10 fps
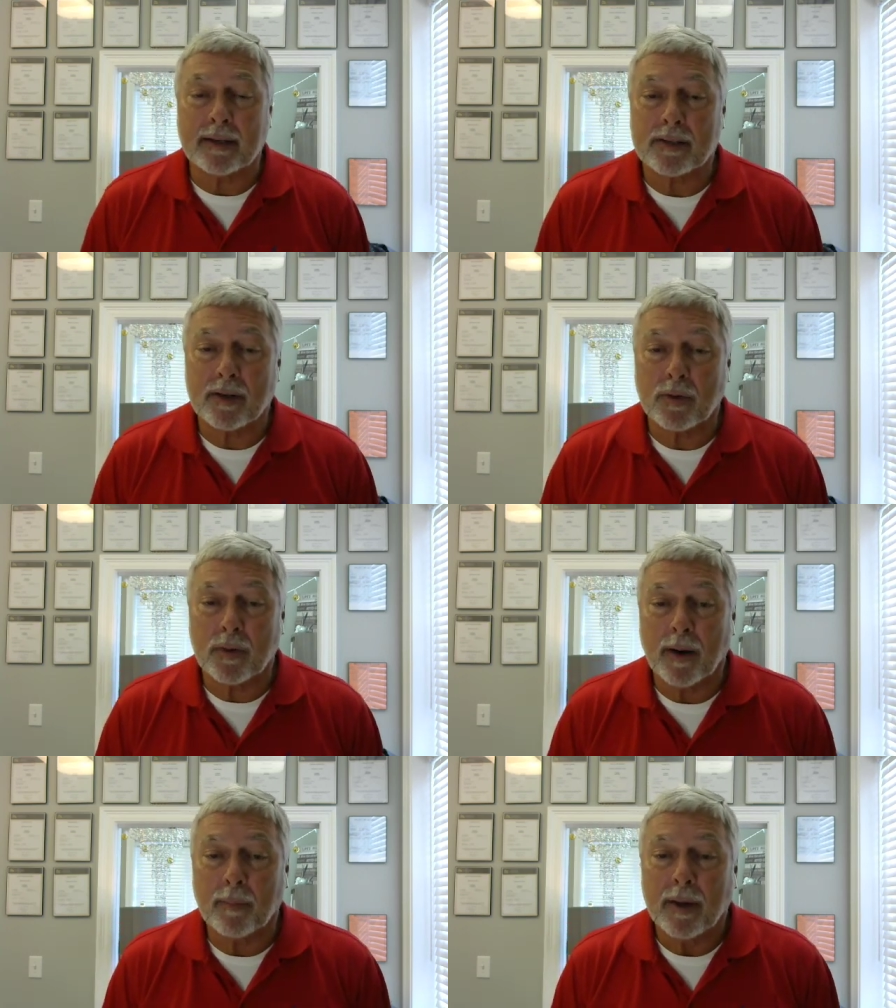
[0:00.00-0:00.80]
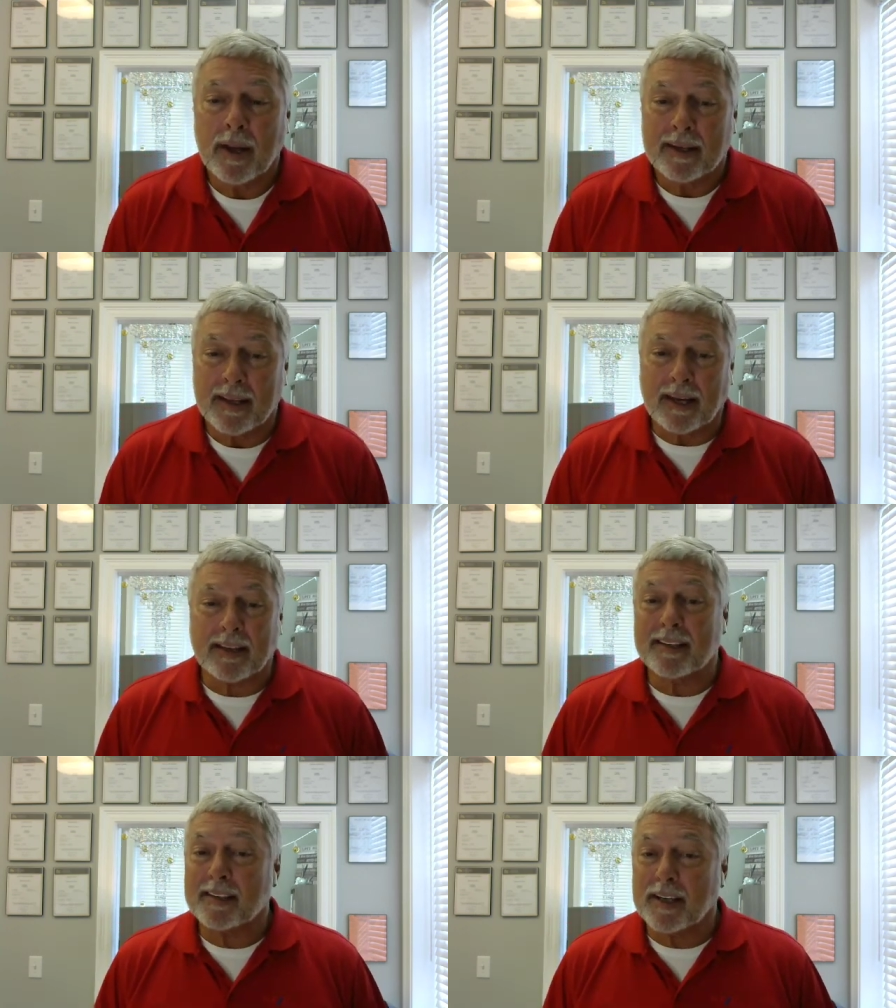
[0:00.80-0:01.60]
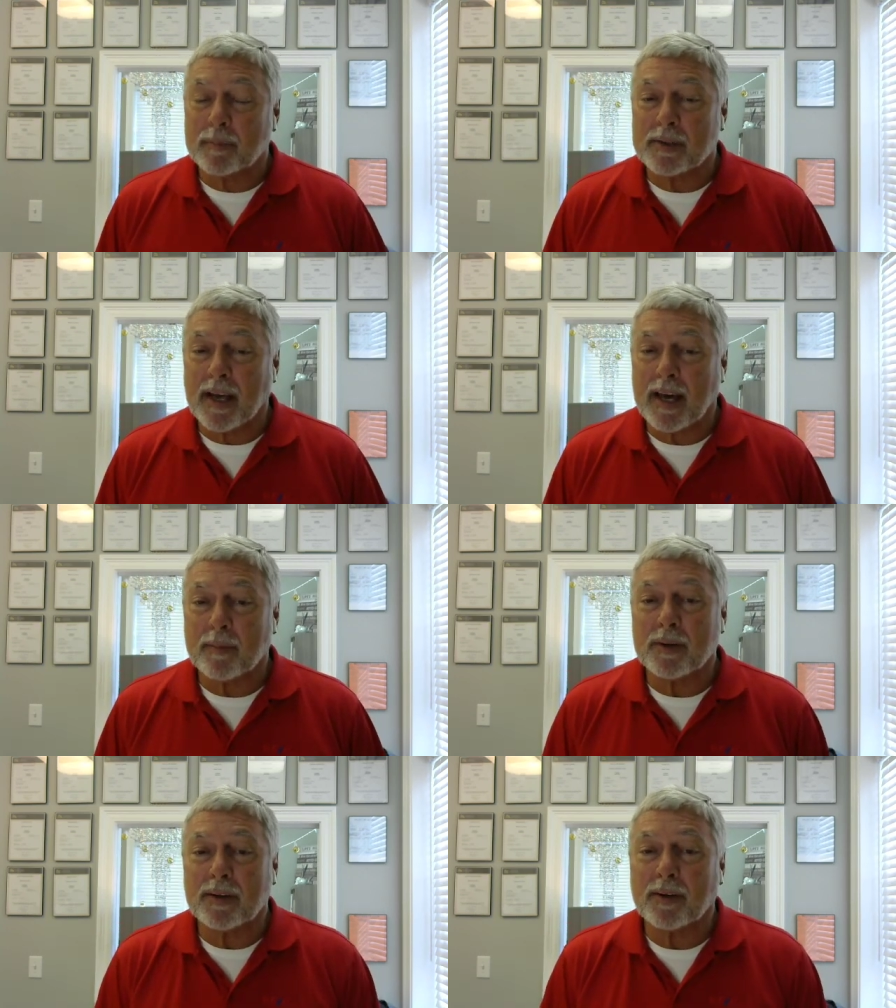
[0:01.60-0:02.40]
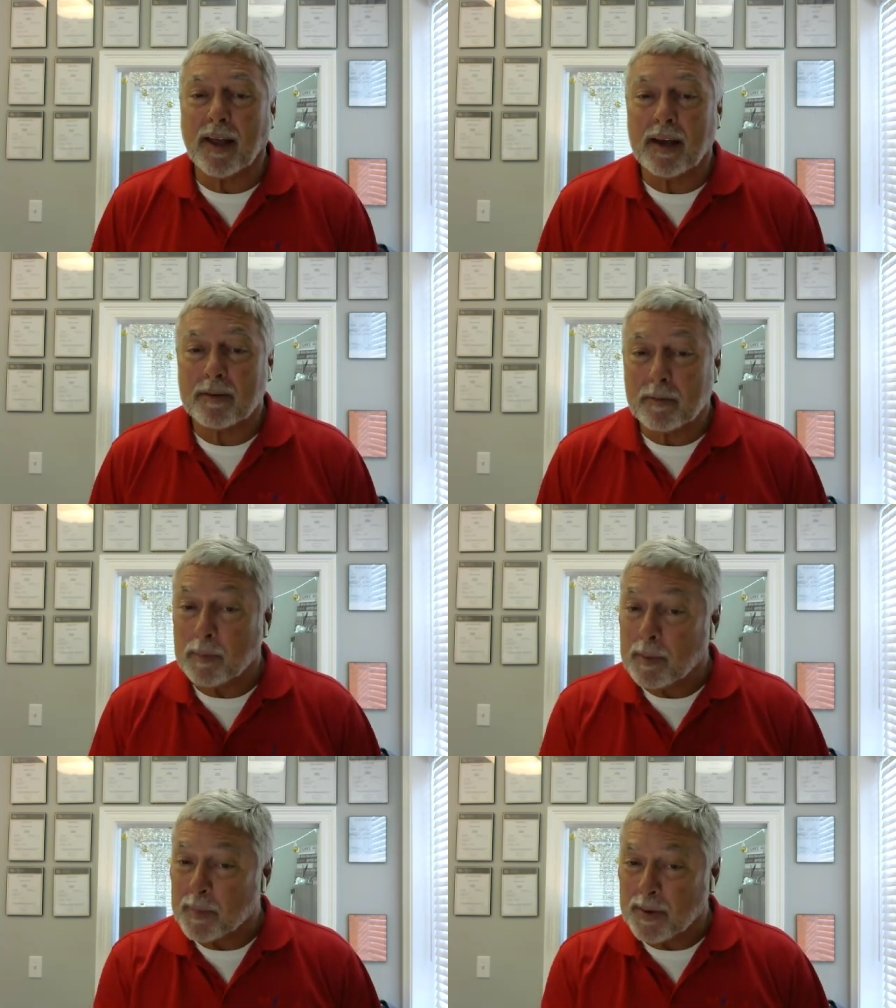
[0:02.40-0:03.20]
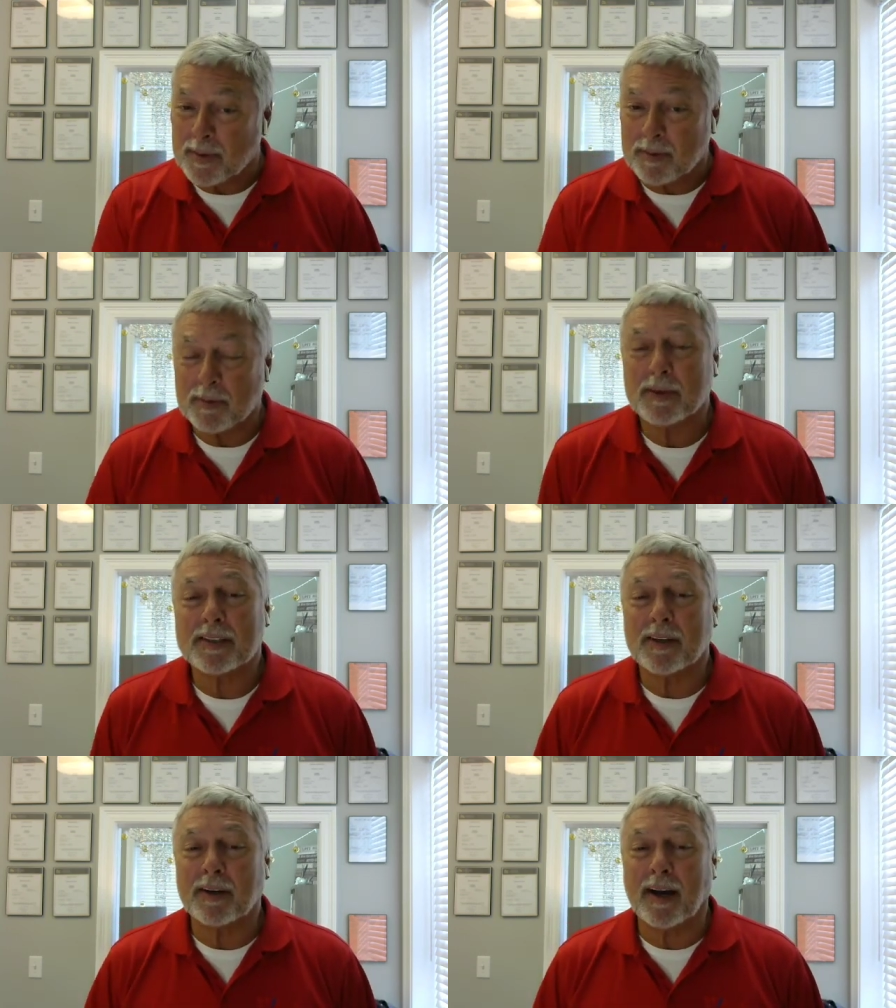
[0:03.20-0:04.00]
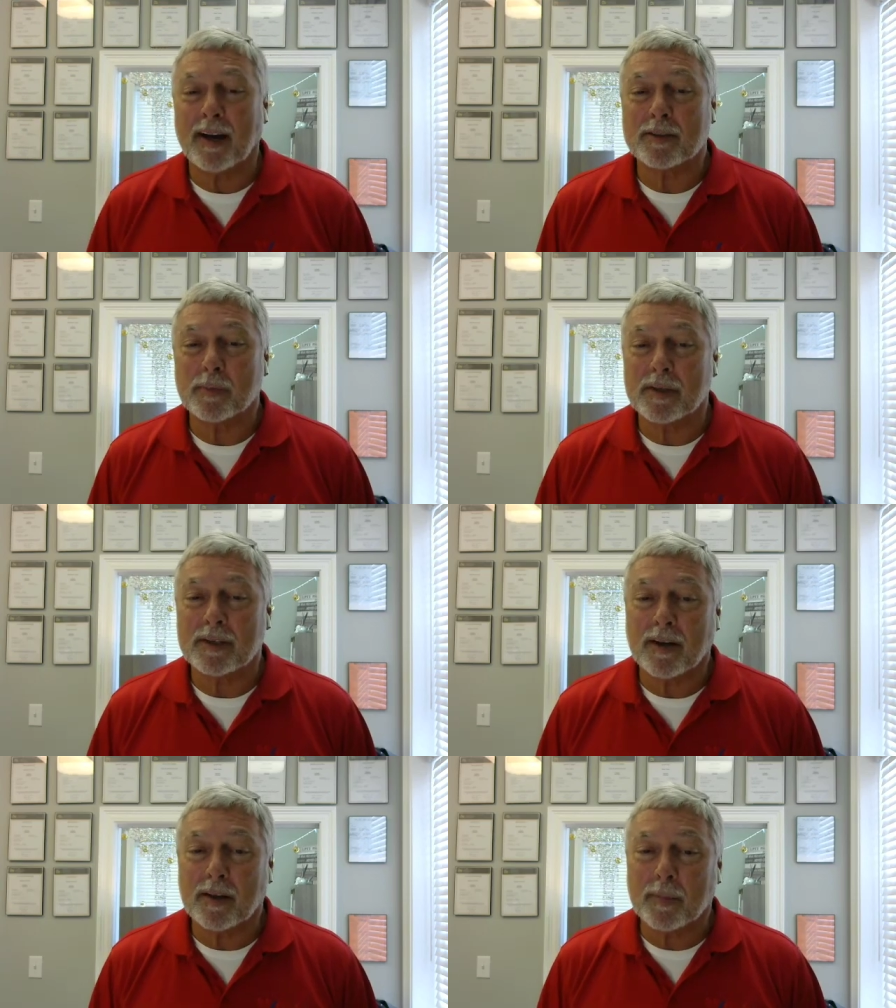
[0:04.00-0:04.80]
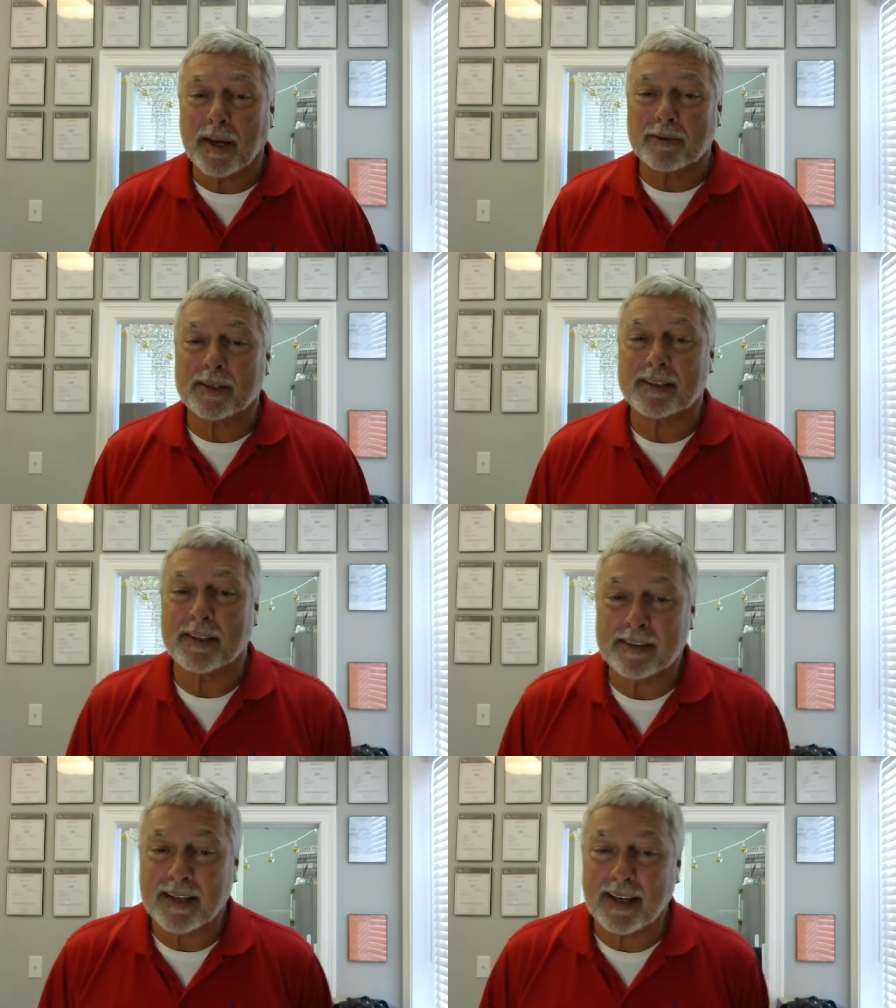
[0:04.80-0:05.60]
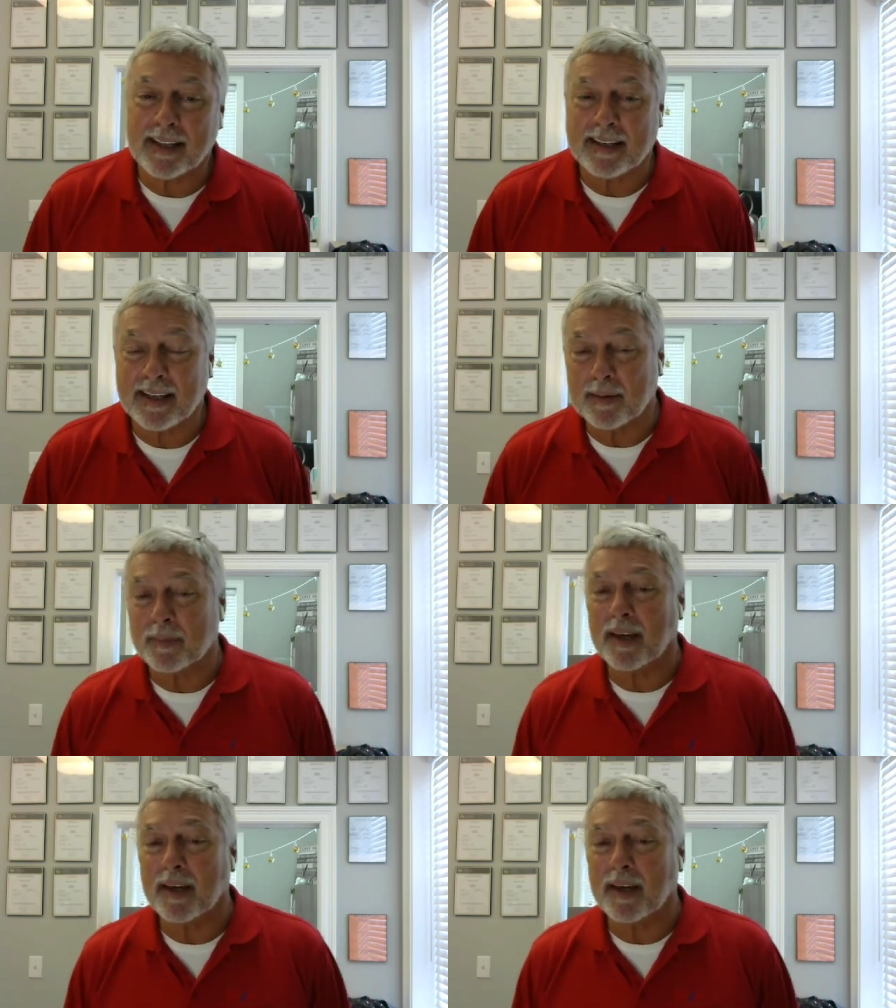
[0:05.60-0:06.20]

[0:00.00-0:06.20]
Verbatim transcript: So um, take these tips, add them to your life, and remember if you want to sell your house, please call the Patrick Sales Daily Team.